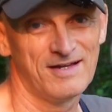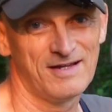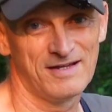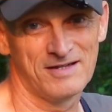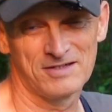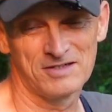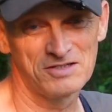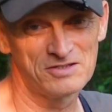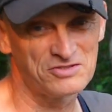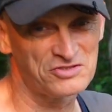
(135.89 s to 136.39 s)

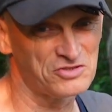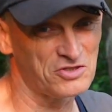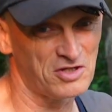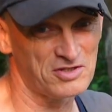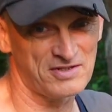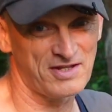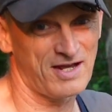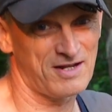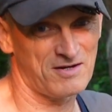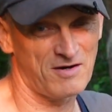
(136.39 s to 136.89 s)
and it's
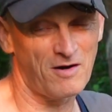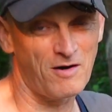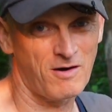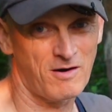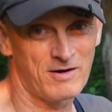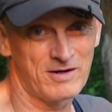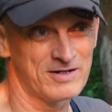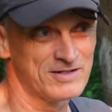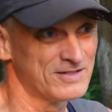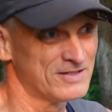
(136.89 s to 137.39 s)
not that
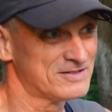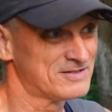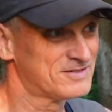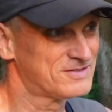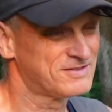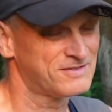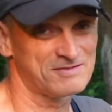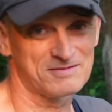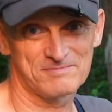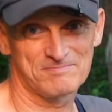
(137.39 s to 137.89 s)
hard.
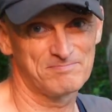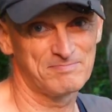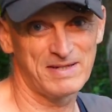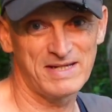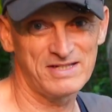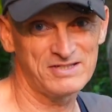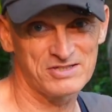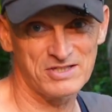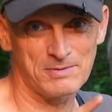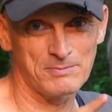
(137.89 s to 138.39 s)
It's
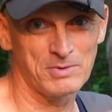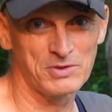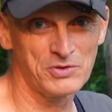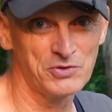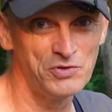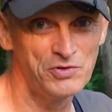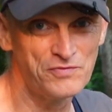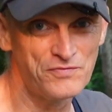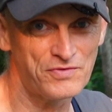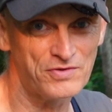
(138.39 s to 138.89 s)
basic
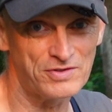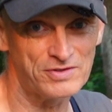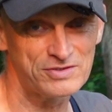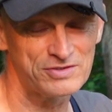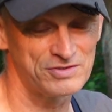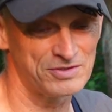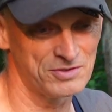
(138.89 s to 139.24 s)
maneuvers.